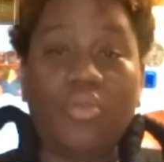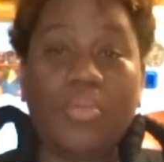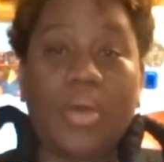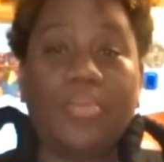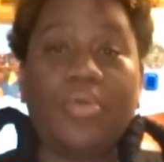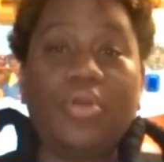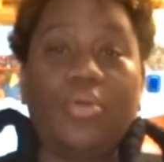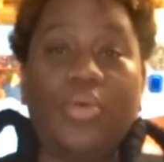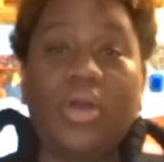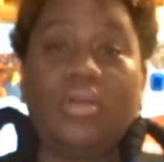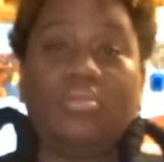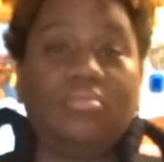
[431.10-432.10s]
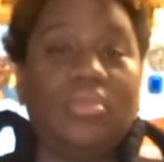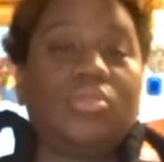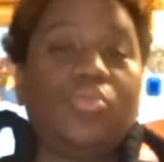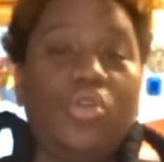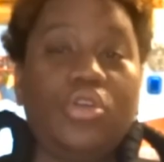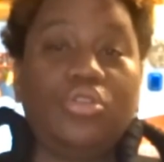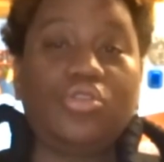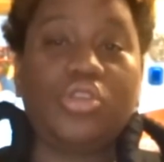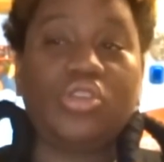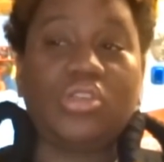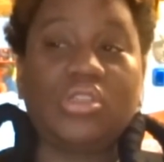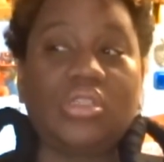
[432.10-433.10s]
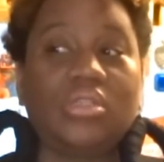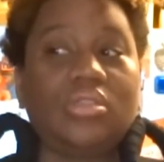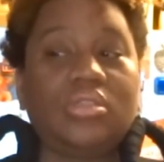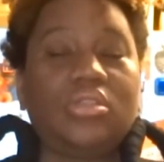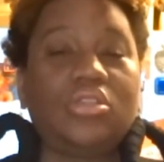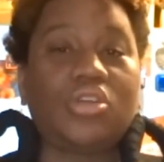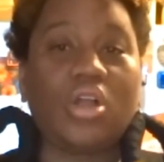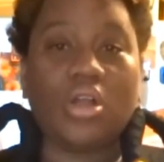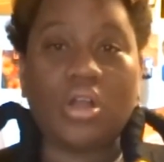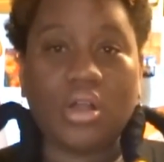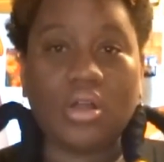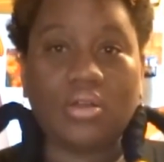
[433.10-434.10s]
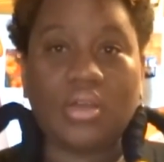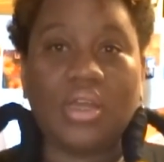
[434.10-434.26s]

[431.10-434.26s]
Remember what is more nutritious is the darker